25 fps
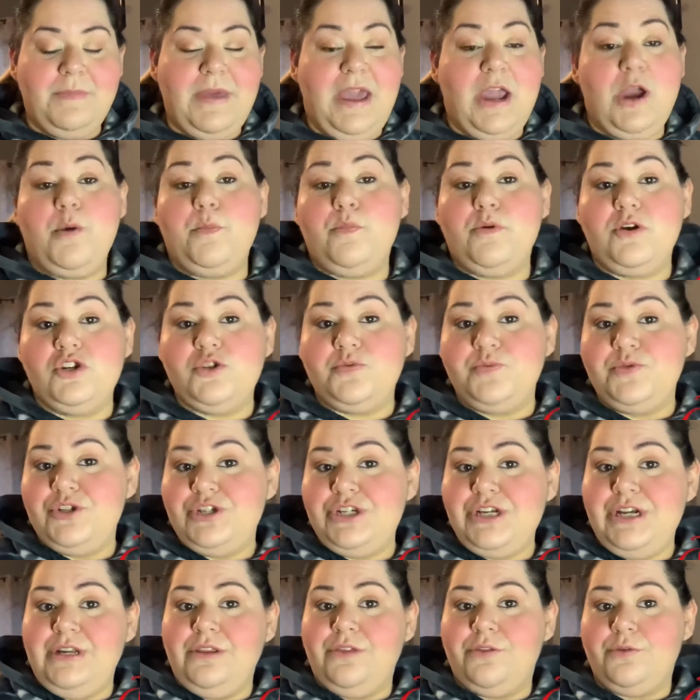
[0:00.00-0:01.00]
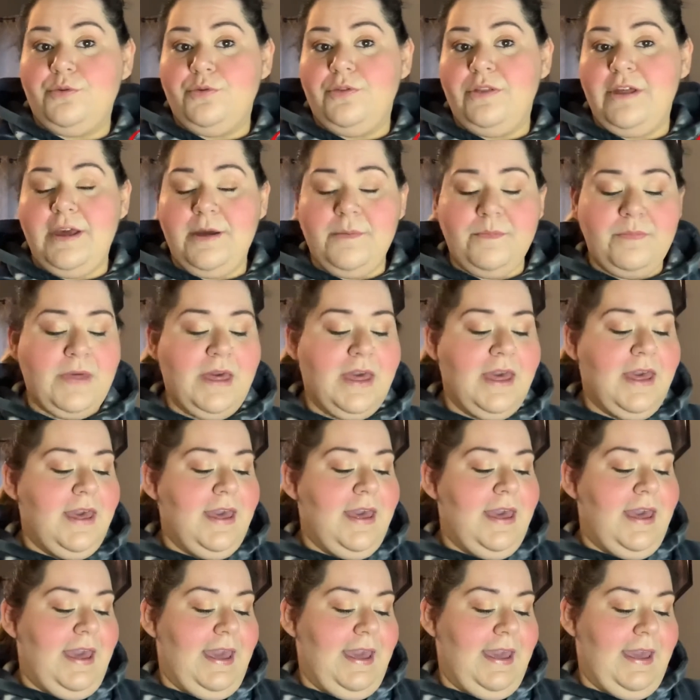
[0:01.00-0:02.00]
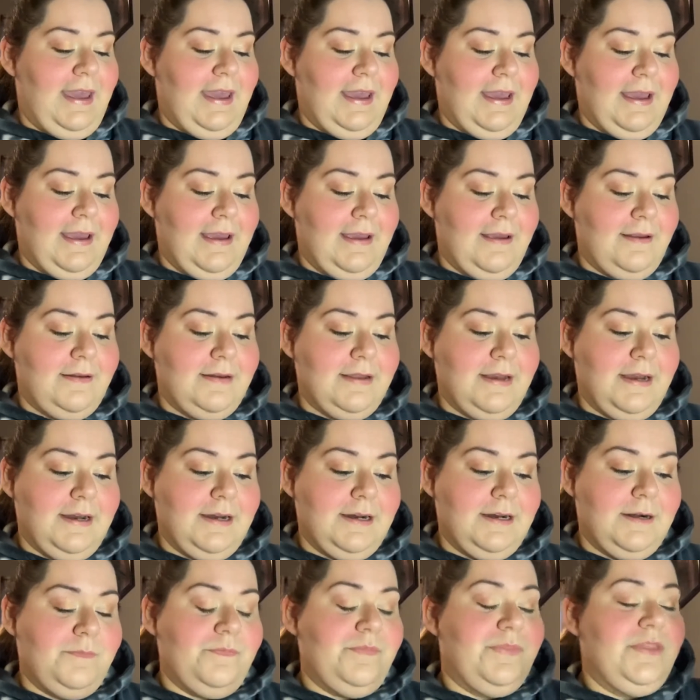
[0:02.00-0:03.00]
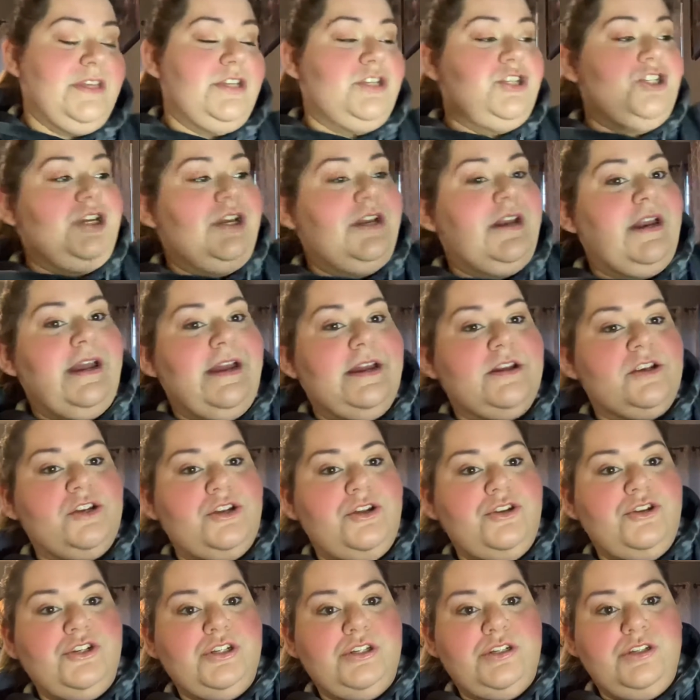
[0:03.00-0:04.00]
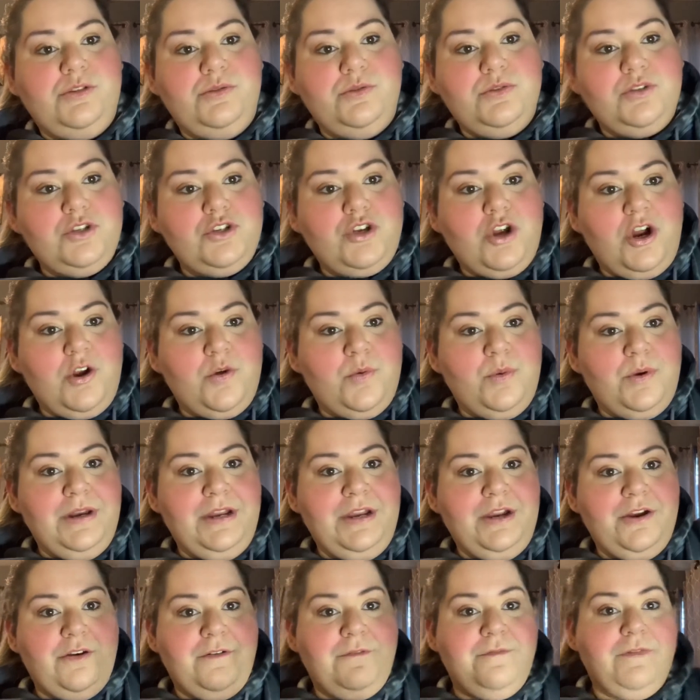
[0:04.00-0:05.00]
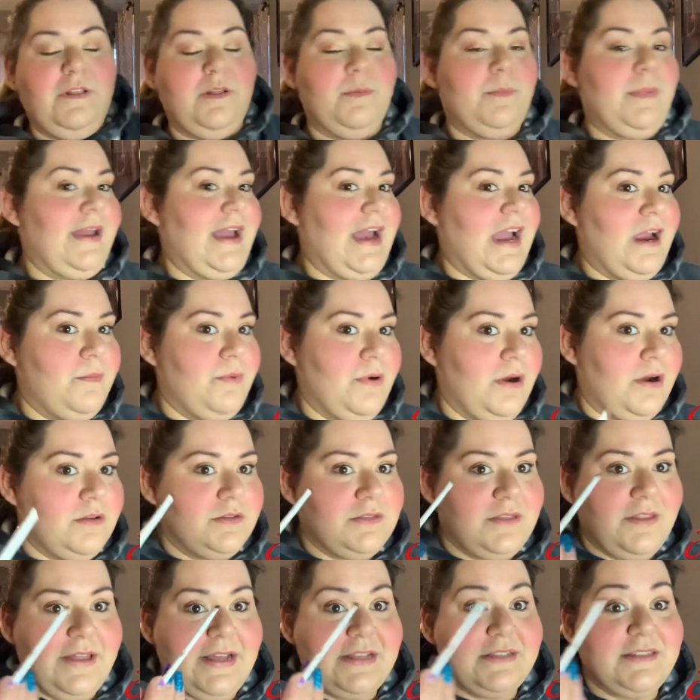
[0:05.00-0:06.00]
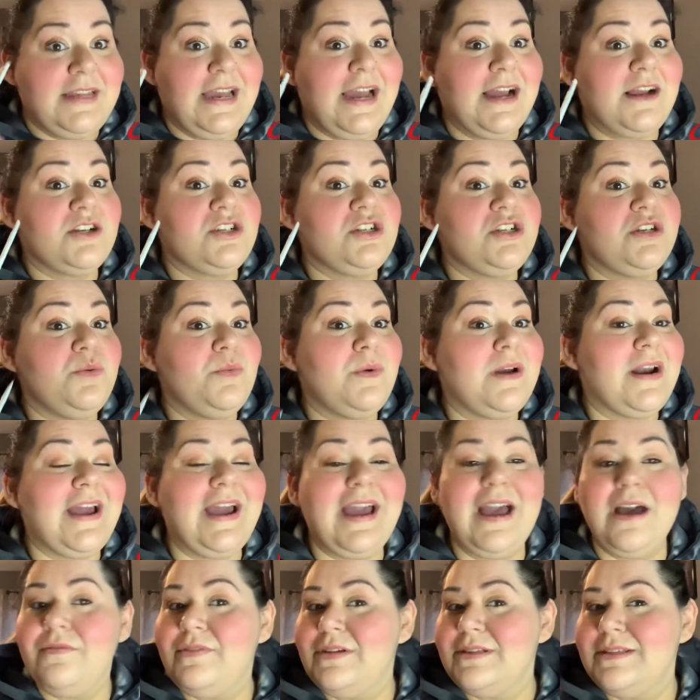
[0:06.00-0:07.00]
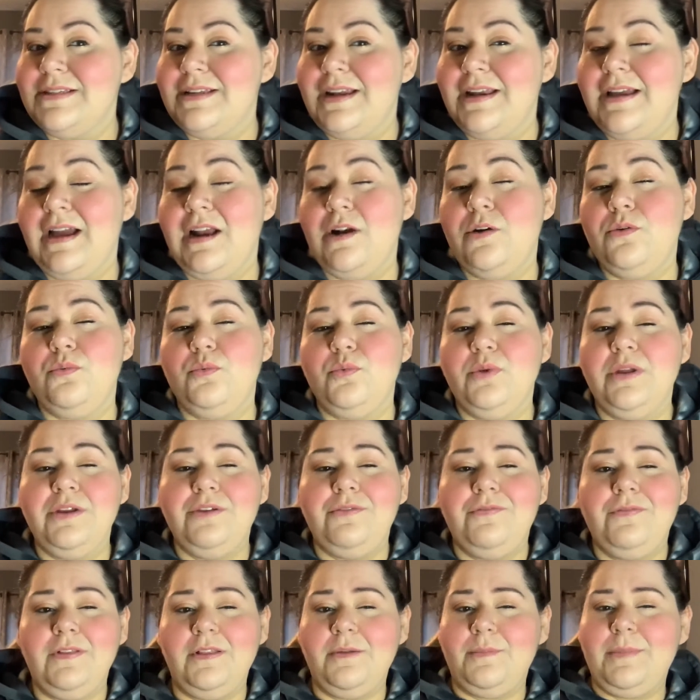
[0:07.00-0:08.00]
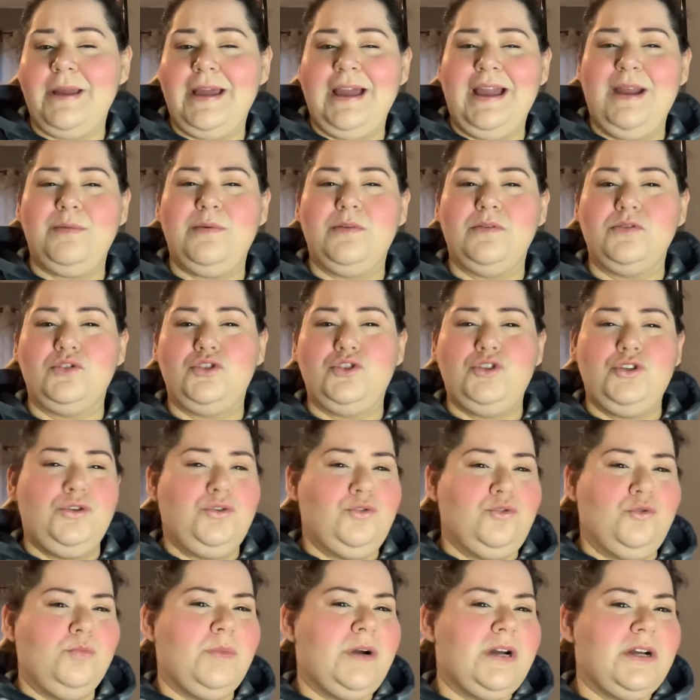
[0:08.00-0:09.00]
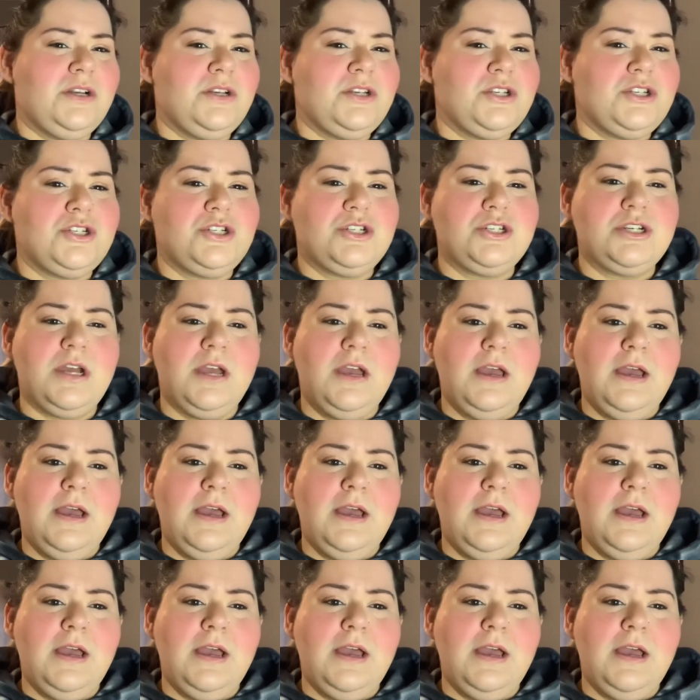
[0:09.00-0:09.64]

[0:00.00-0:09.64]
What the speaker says: airbrush machine through them. And this shade I actually just use the dark one here to fill in my eyebrows, and that's actually what I have on today. I don't really fill in my eyebrows too much,